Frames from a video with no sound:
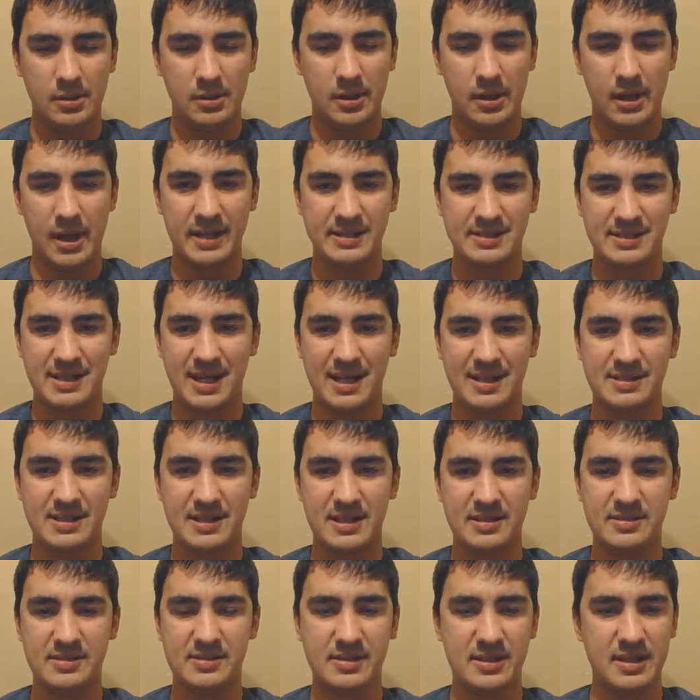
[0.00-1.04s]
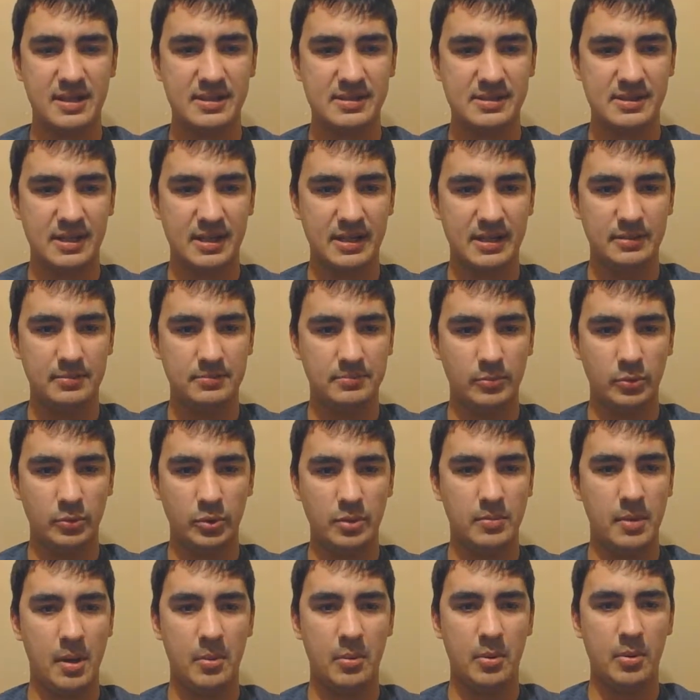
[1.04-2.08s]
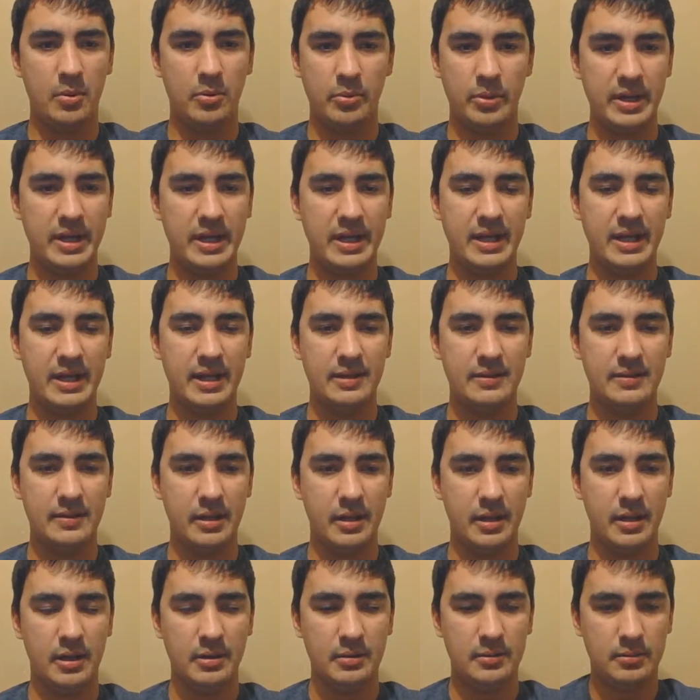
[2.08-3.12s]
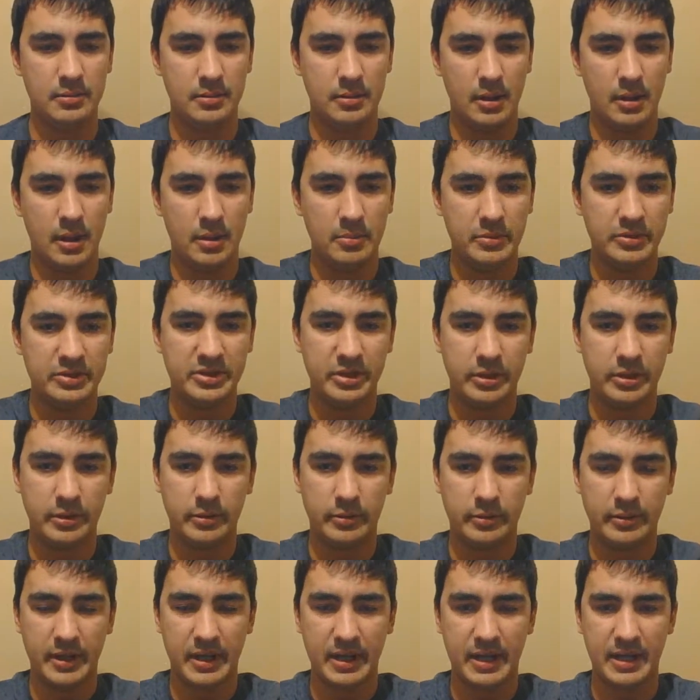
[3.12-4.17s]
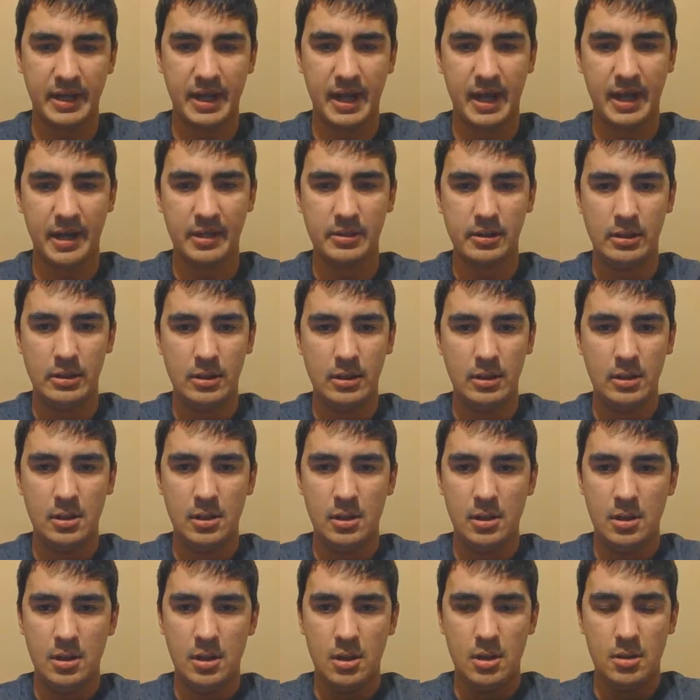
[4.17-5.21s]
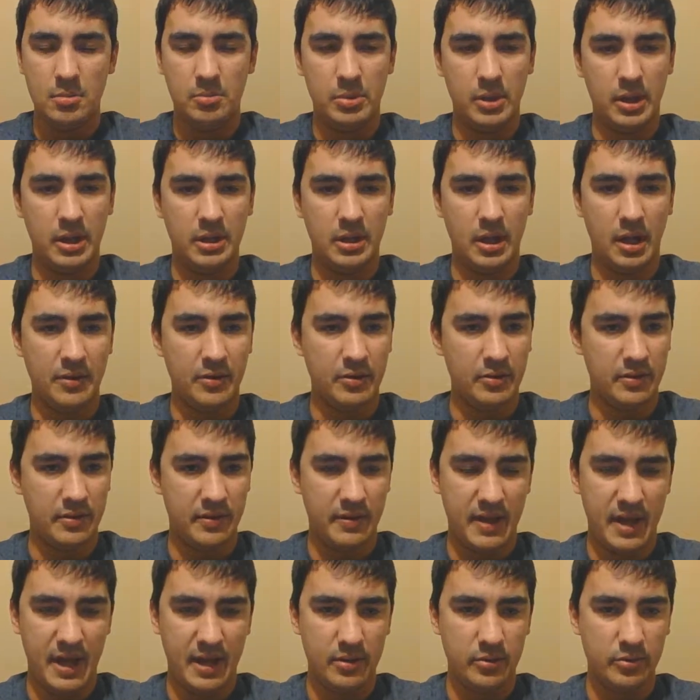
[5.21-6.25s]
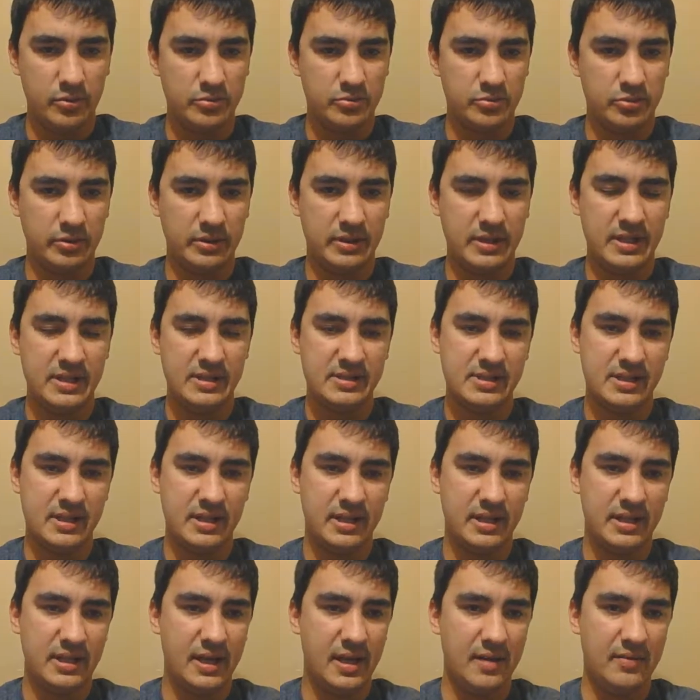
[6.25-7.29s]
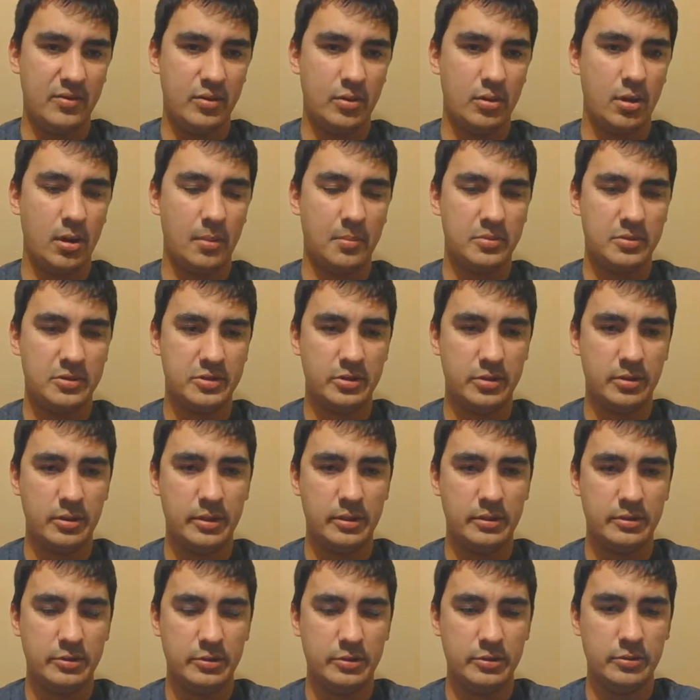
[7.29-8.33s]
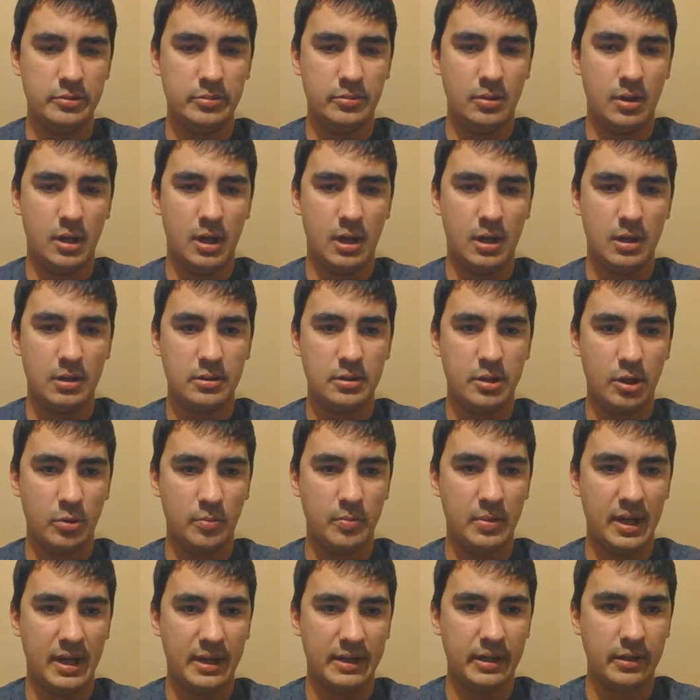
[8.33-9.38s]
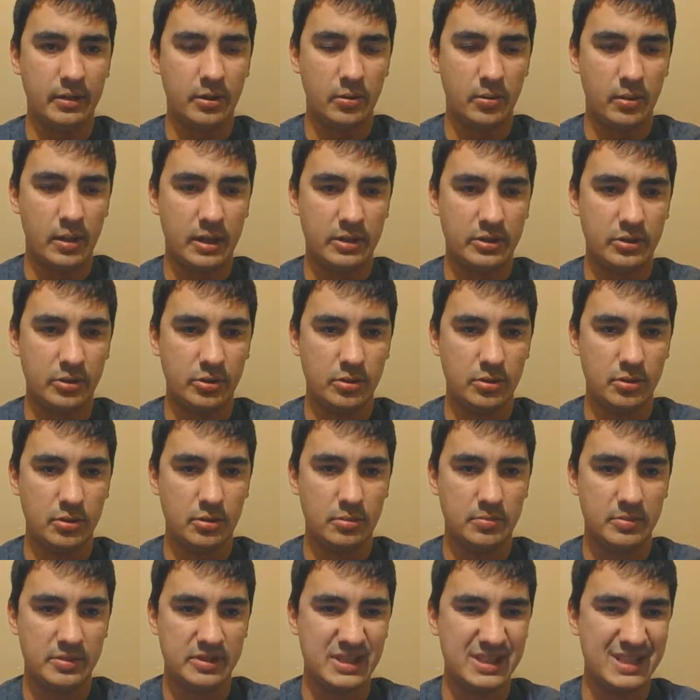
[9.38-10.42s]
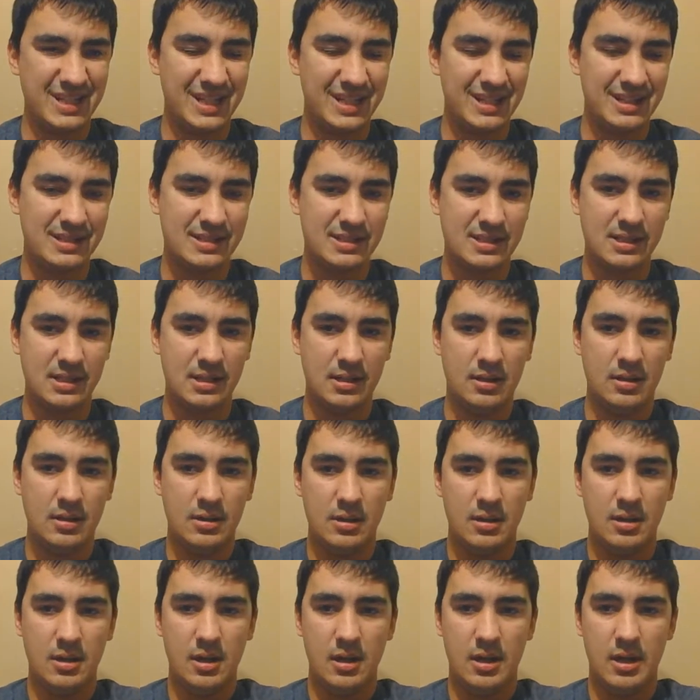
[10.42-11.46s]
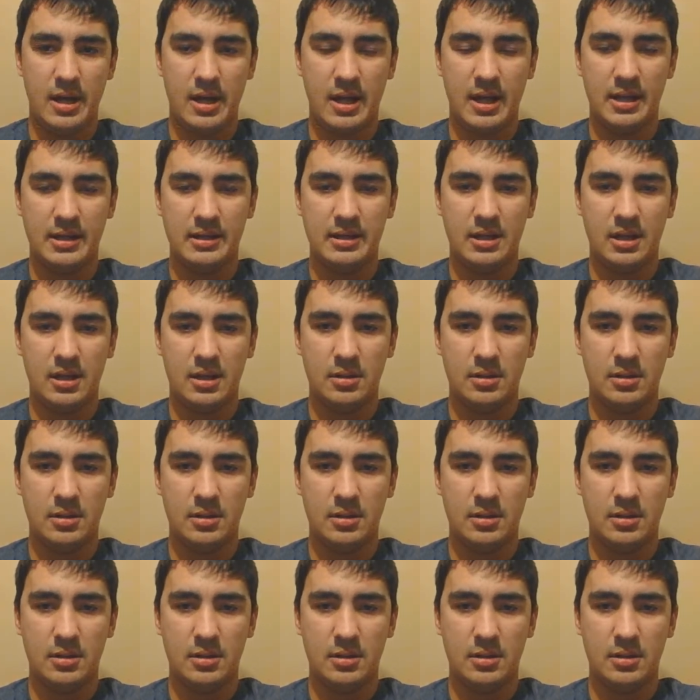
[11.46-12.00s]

as easy as I remember reading it in the material that it had. But other than that, it was really easy, and it gave you an opportunity to go back and correct your mistakes. And